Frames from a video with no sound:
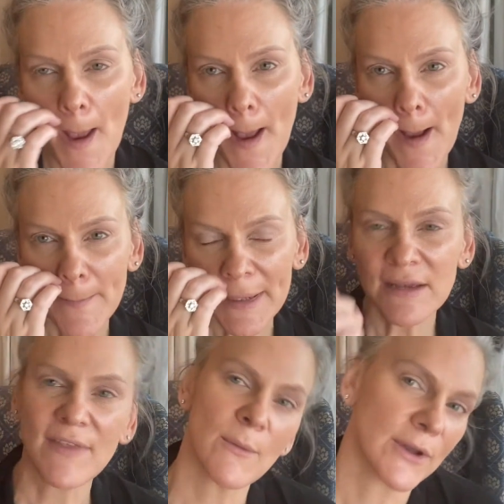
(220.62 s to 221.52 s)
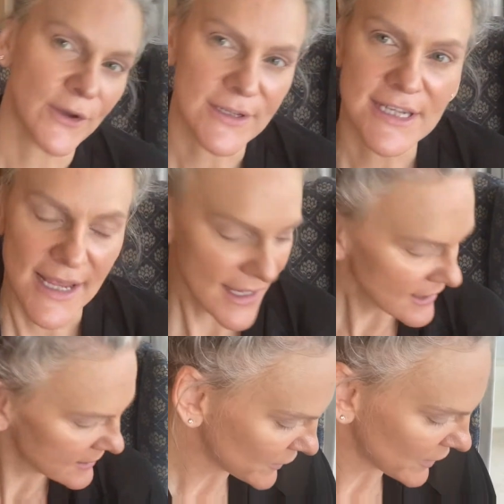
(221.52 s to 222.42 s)
I'm gonna give that one a go today.
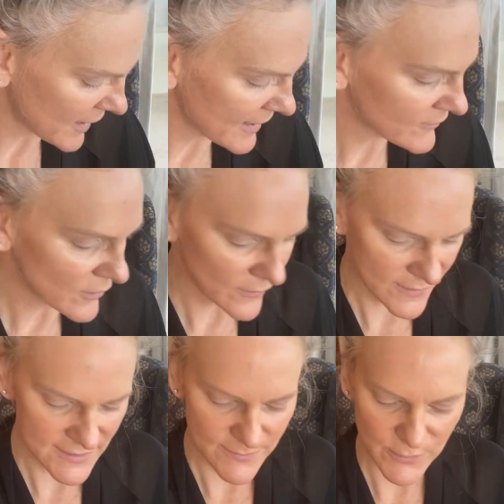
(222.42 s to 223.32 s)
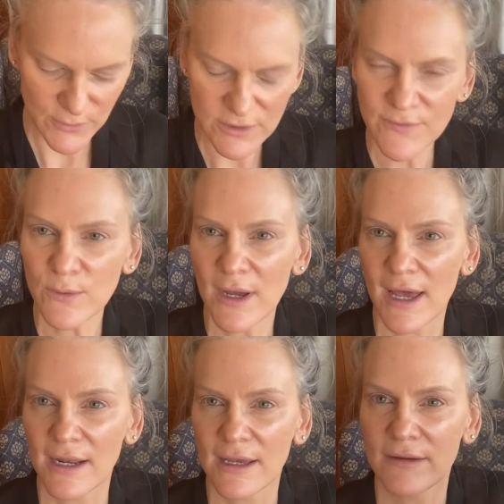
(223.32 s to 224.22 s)
I have got this beautiful
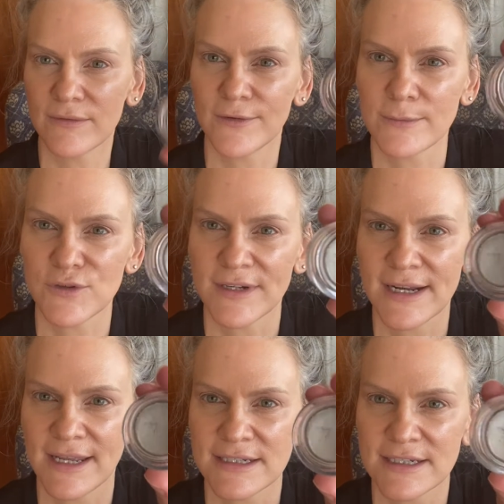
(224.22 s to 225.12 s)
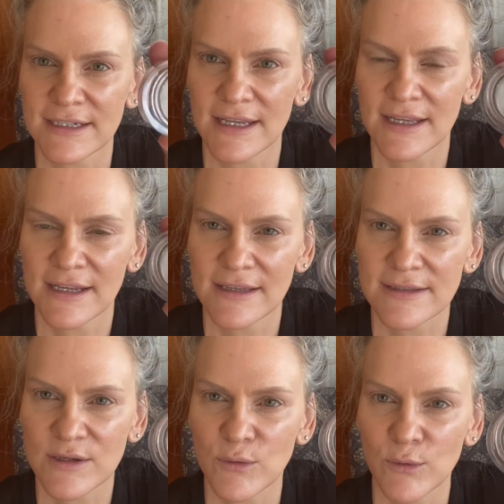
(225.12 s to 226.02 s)
color from Trinny London. It is
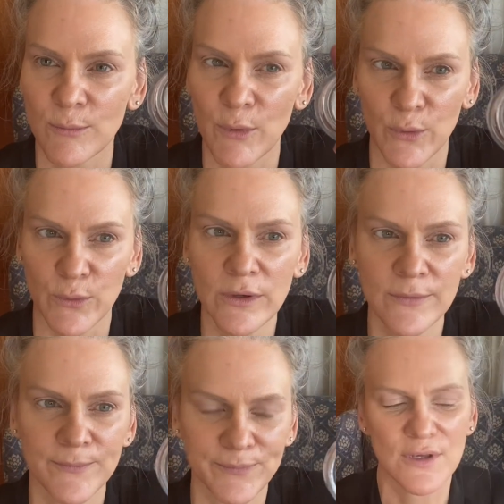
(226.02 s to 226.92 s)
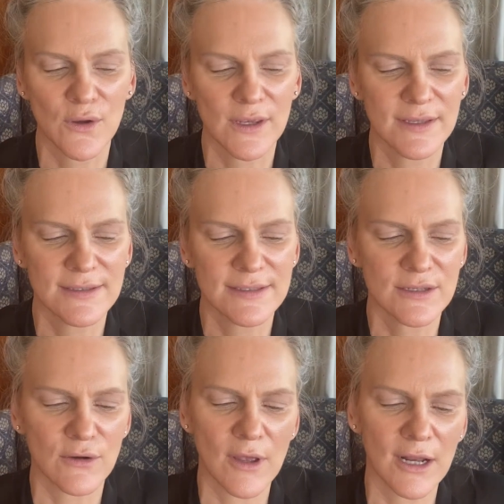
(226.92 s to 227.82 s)
called Moon. So it's
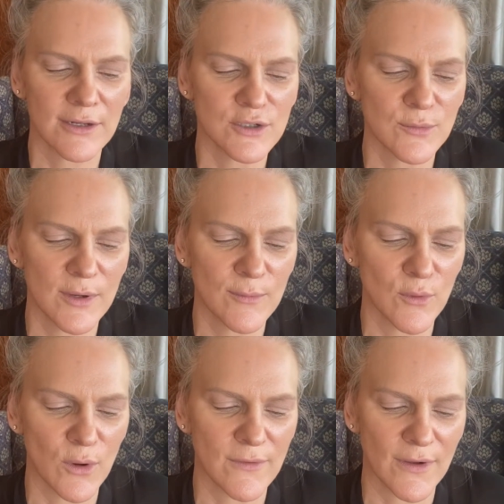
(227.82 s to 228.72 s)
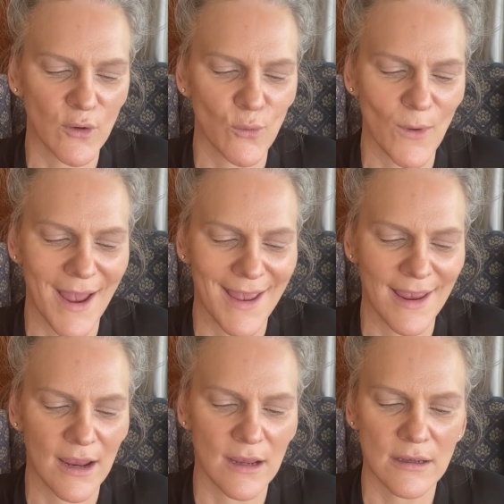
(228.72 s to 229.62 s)
got a little bit more of a
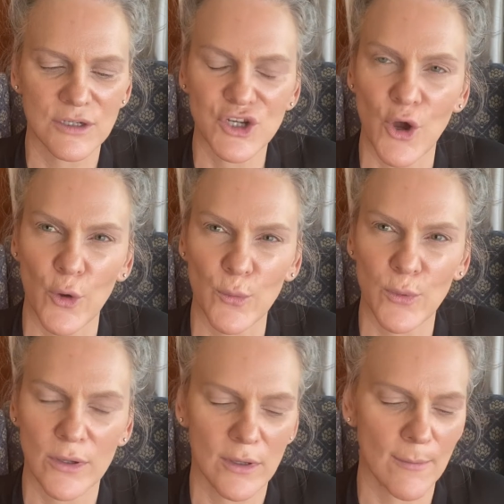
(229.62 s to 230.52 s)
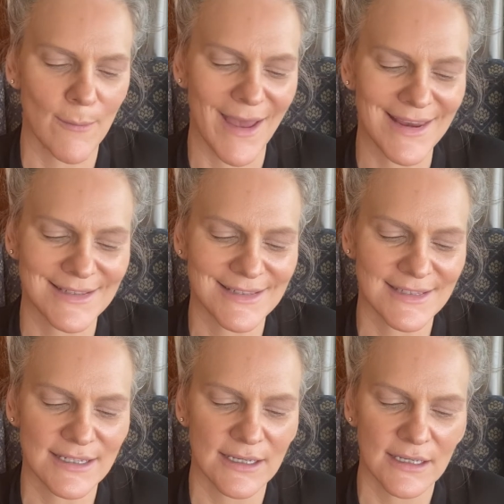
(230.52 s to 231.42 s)
gray taupe
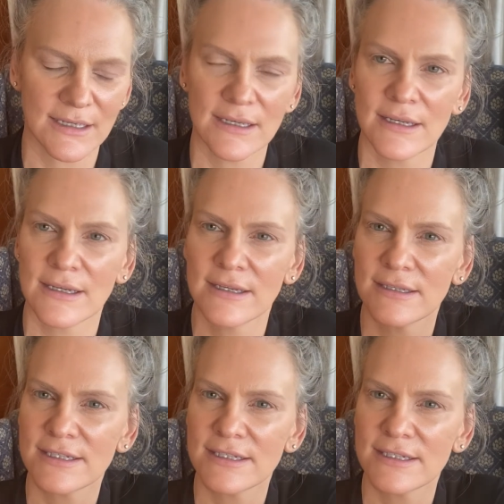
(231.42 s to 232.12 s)
base to